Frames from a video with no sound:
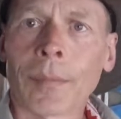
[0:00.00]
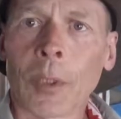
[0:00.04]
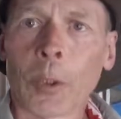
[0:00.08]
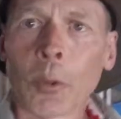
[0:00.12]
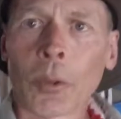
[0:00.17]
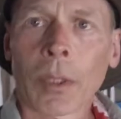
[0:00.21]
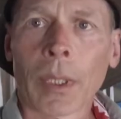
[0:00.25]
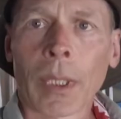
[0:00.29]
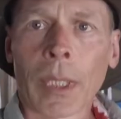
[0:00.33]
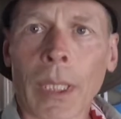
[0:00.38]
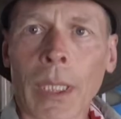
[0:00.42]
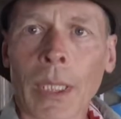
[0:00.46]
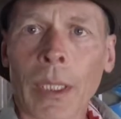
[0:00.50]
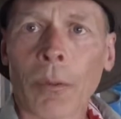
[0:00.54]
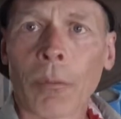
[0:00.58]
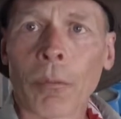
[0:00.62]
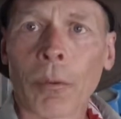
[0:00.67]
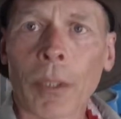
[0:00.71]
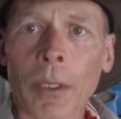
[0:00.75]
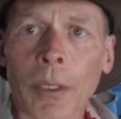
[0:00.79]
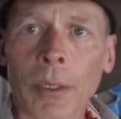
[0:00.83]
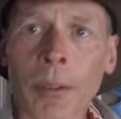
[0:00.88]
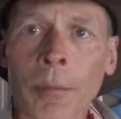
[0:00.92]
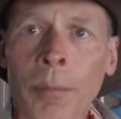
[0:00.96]
Okay,
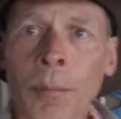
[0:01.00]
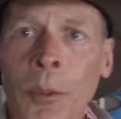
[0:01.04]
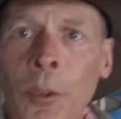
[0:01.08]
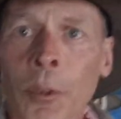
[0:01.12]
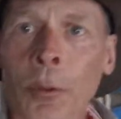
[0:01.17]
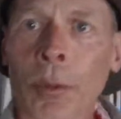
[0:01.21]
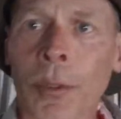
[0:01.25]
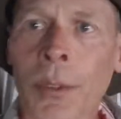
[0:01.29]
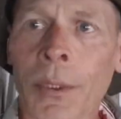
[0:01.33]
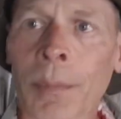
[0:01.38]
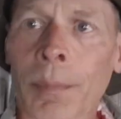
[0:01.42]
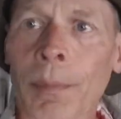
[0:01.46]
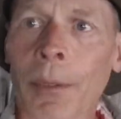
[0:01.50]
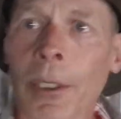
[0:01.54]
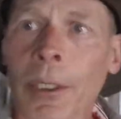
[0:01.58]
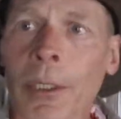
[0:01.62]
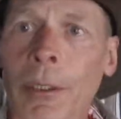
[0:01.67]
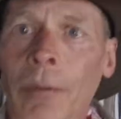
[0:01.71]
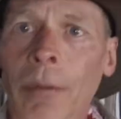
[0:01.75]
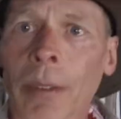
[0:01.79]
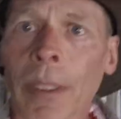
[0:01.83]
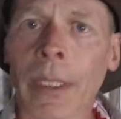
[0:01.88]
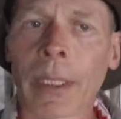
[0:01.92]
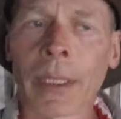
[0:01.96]
welcome to
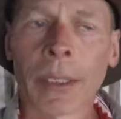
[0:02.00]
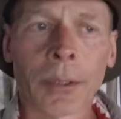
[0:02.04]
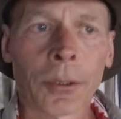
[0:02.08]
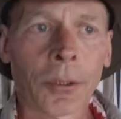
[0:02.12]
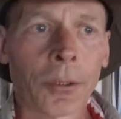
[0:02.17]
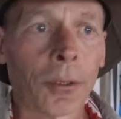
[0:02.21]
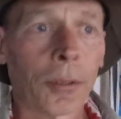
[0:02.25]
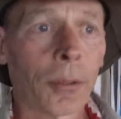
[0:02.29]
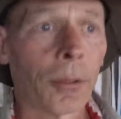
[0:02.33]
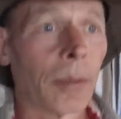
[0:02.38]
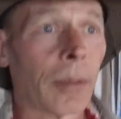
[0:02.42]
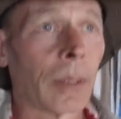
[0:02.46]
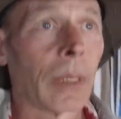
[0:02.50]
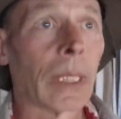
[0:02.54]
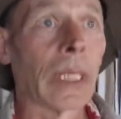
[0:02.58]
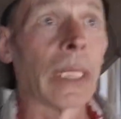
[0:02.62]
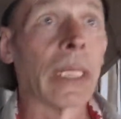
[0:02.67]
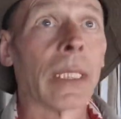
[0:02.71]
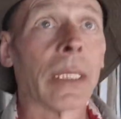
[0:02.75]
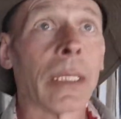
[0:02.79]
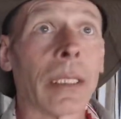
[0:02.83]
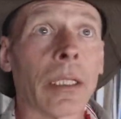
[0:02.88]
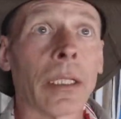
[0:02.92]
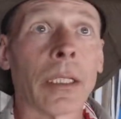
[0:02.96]
Aspire Ranch,
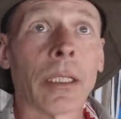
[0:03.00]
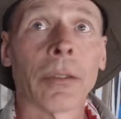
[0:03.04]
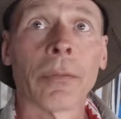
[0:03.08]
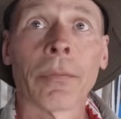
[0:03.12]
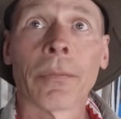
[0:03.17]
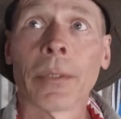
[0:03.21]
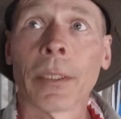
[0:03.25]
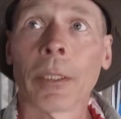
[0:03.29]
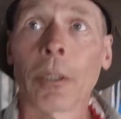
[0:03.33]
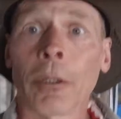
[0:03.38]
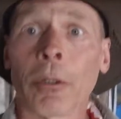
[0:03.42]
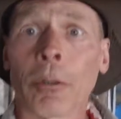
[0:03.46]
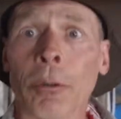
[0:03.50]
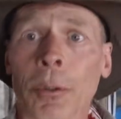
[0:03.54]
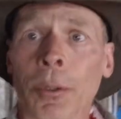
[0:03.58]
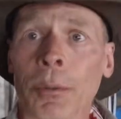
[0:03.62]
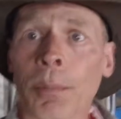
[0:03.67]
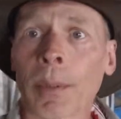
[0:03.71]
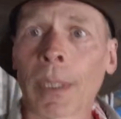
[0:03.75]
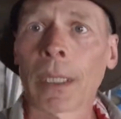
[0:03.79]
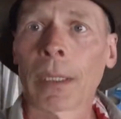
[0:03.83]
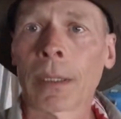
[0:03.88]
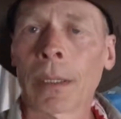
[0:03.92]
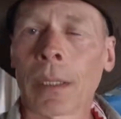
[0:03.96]
and I figured it was
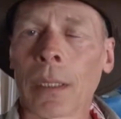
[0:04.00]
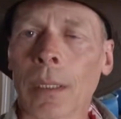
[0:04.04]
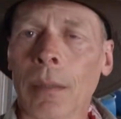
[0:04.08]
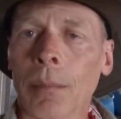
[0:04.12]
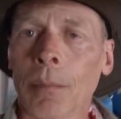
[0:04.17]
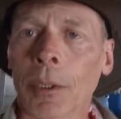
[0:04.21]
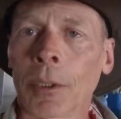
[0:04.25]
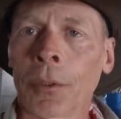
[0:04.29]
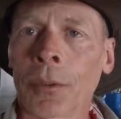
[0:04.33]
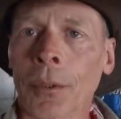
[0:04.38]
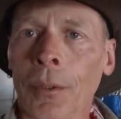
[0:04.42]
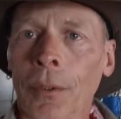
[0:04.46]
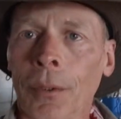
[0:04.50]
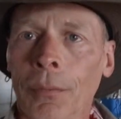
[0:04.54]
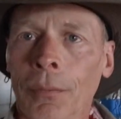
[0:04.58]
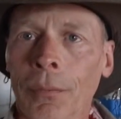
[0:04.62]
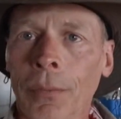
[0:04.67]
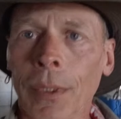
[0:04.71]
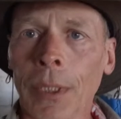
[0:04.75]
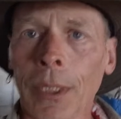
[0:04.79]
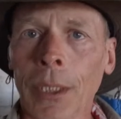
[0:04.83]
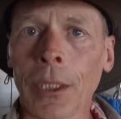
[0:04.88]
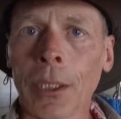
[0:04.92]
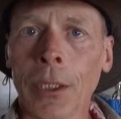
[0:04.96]
about time I took a
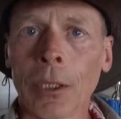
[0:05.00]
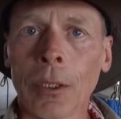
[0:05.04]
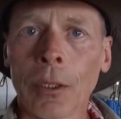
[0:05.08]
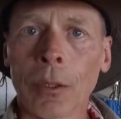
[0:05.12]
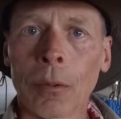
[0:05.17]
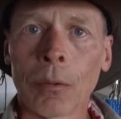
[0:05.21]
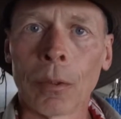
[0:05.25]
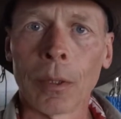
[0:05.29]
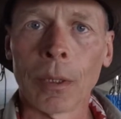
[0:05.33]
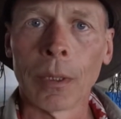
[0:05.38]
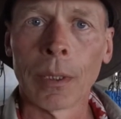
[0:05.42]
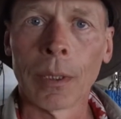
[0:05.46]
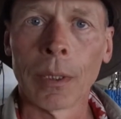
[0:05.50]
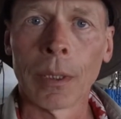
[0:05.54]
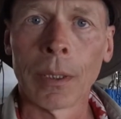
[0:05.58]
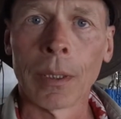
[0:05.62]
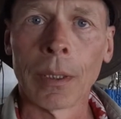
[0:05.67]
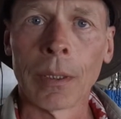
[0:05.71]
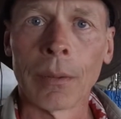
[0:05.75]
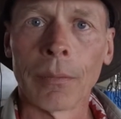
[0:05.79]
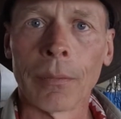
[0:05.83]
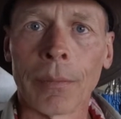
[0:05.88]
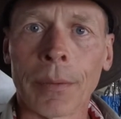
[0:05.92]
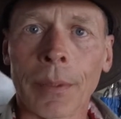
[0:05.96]
video
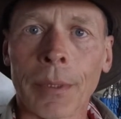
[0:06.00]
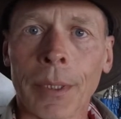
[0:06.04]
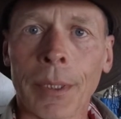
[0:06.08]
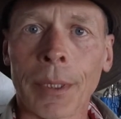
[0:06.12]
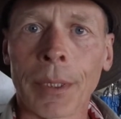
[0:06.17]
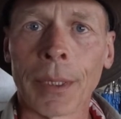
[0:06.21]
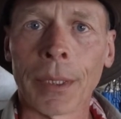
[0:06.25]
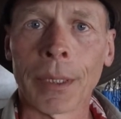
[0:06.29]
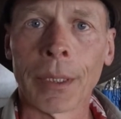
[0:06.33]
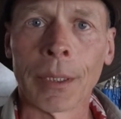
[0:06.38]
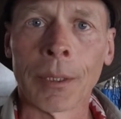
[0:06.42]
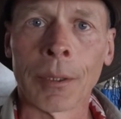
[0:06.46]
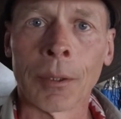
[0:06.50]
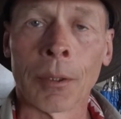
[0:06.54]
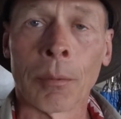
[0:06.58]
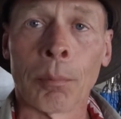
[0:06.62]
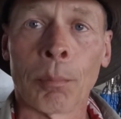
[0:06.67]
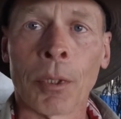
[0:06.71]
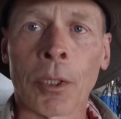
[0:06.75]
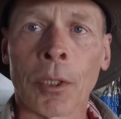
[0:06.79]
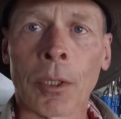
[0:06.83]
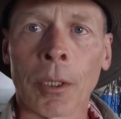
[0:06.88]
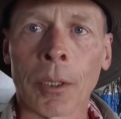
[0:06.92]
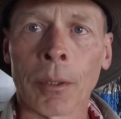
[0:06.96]
of the, uh, the
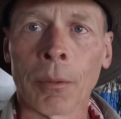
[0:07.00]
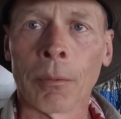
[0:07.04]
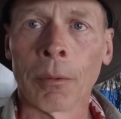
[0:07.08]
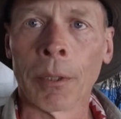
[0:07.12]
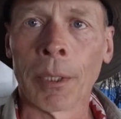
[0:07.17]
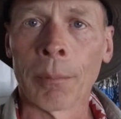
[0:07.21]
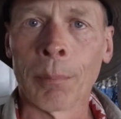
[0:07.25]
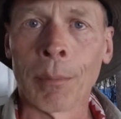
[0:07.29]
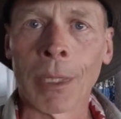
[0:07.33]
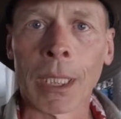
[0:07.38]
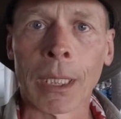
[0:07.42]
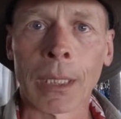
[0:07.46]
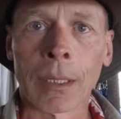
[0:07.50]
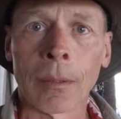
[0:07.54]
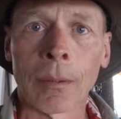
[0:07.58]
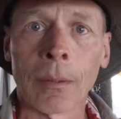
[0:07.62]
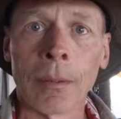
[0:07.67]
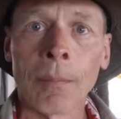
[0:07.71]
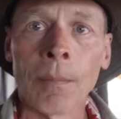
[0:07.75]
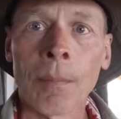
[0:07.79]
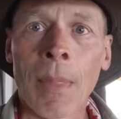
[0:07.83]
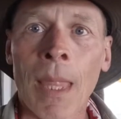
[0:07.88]
barn remodel.